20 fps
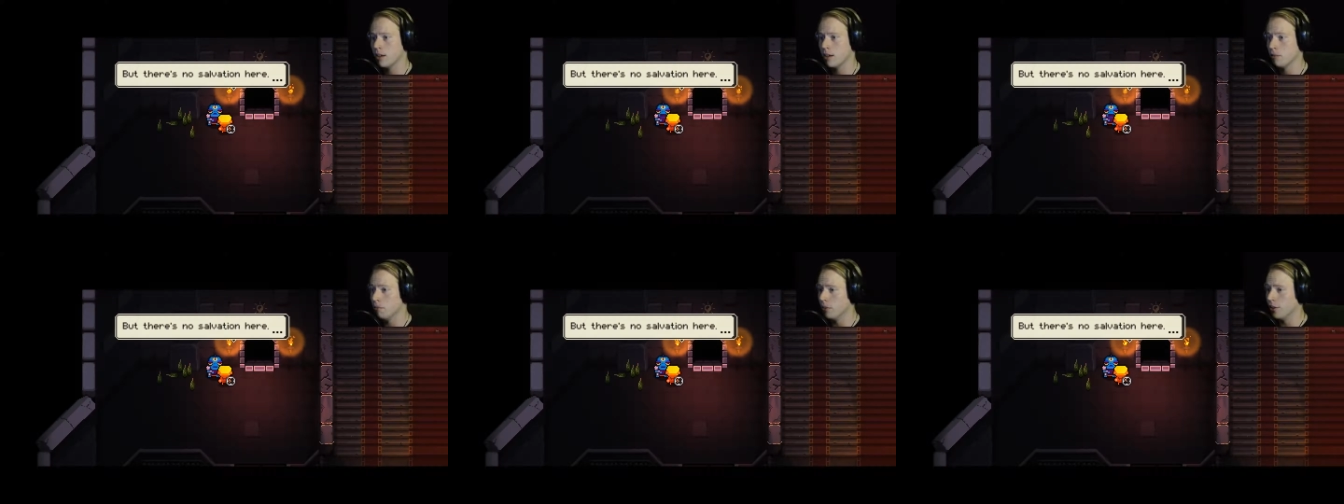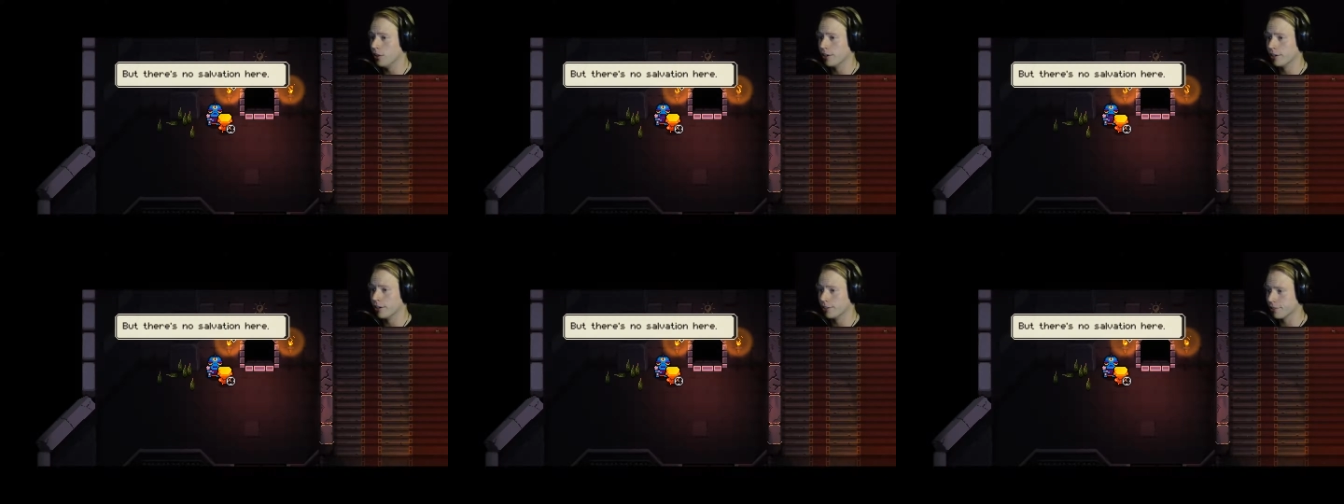But
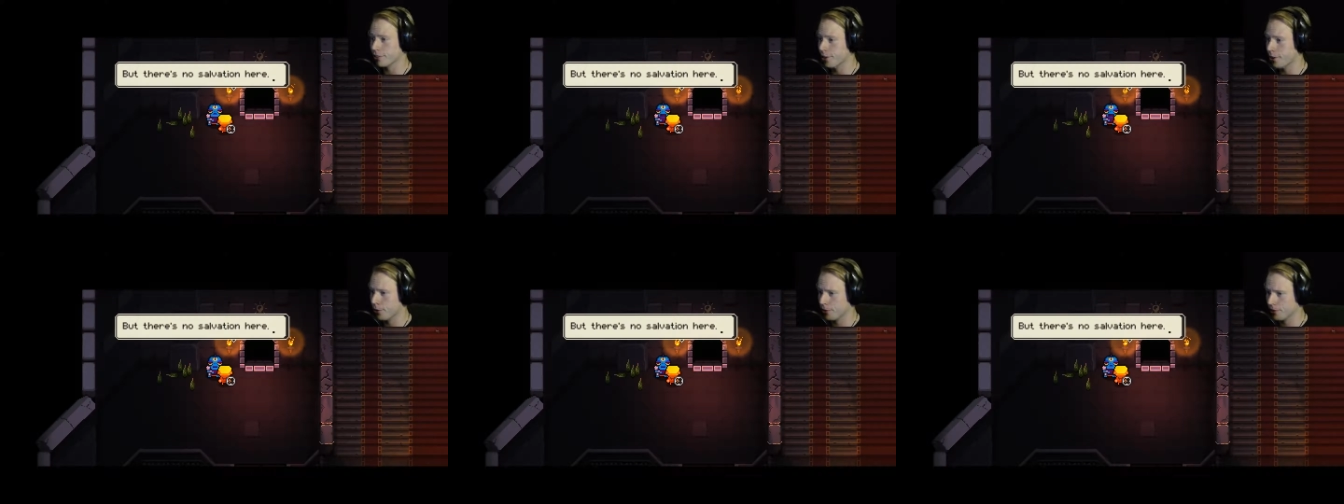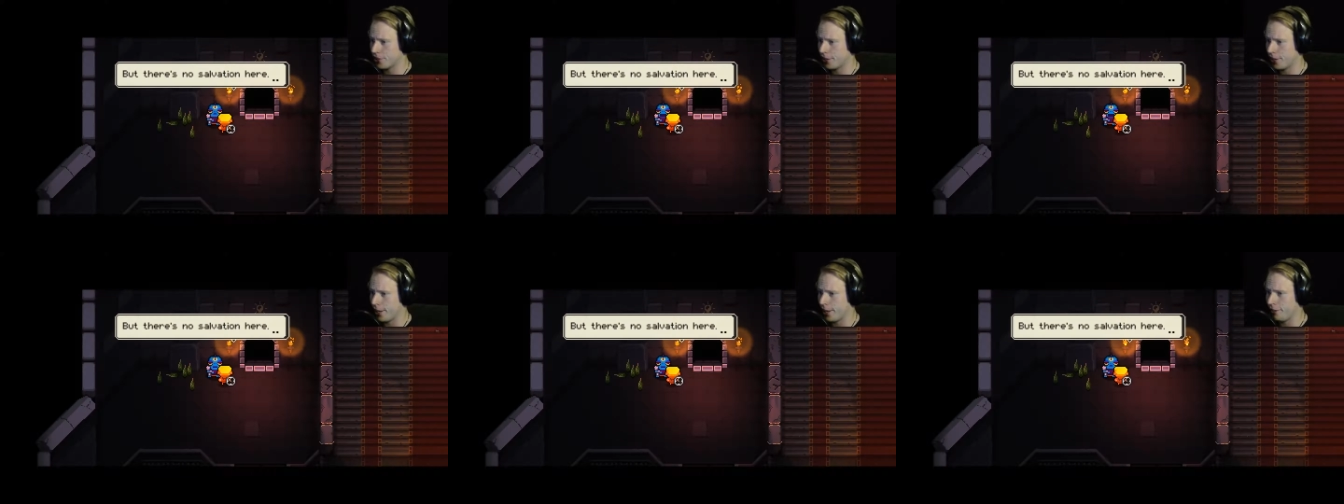there's no
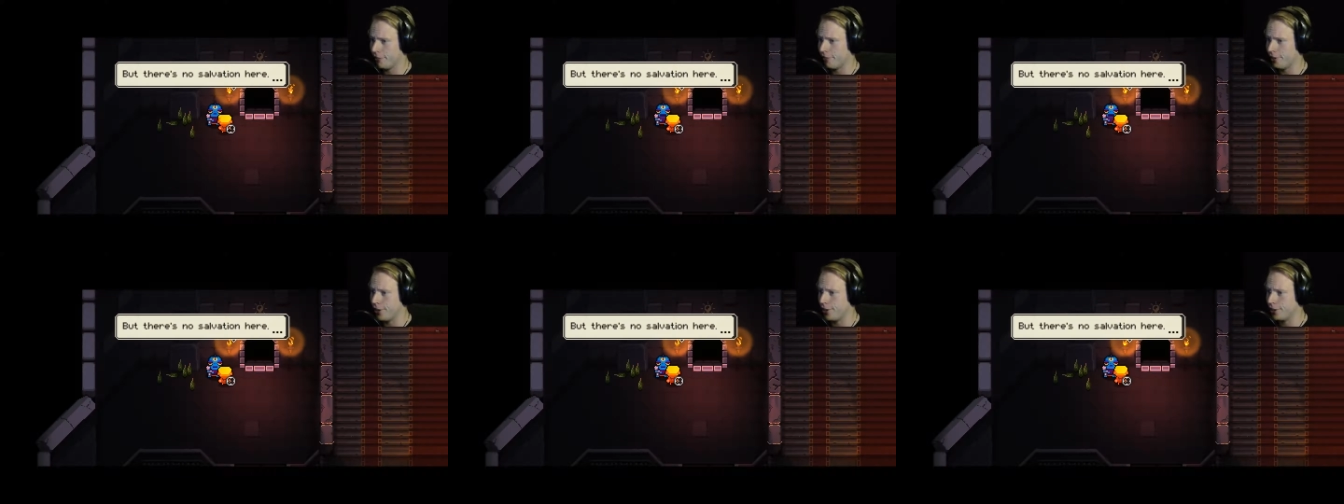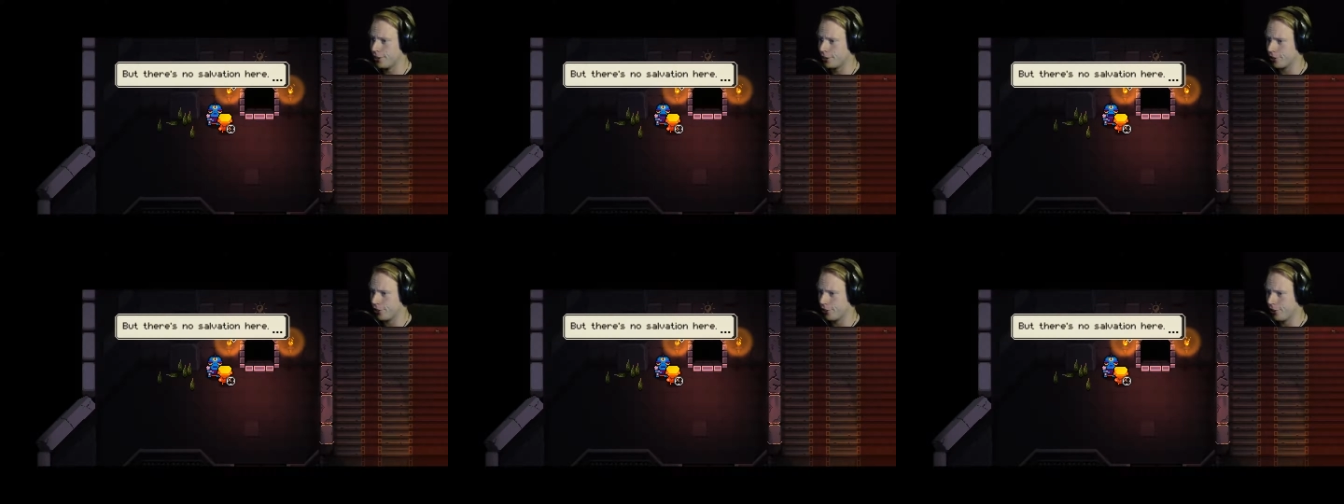
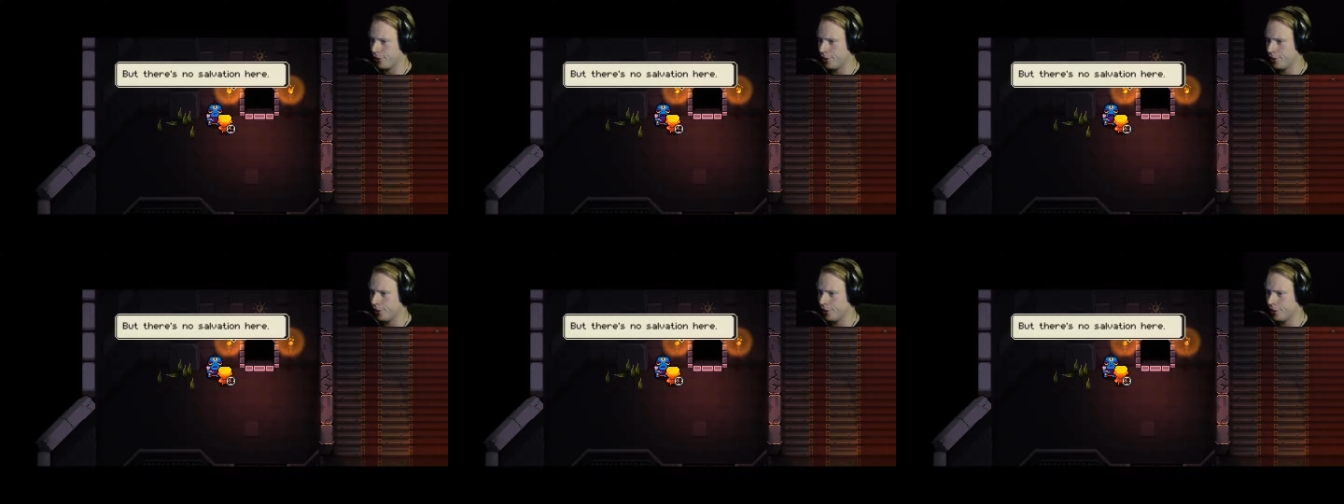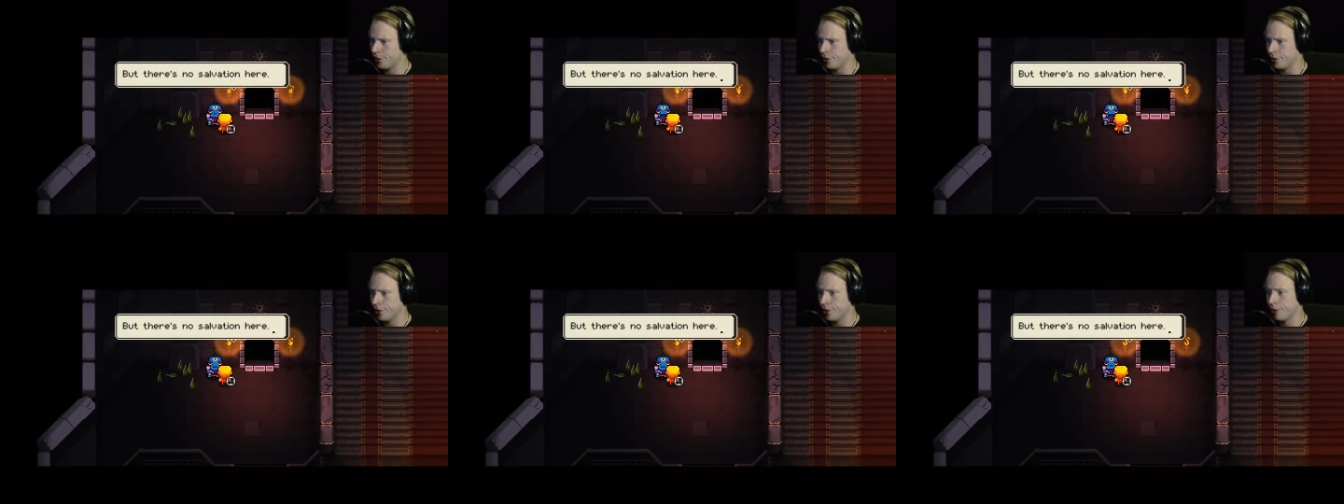salvation
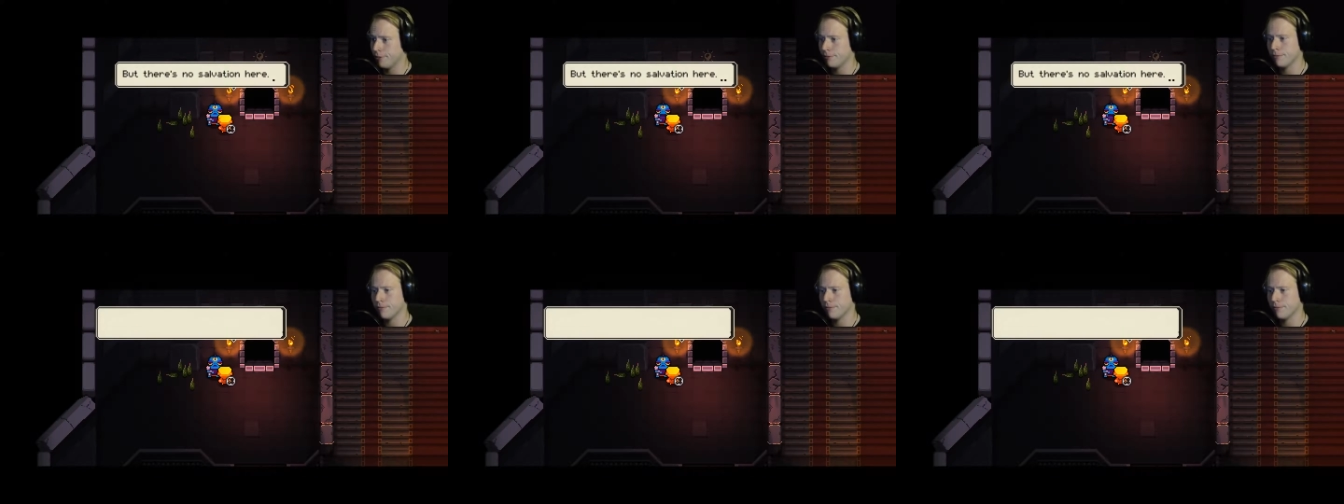here.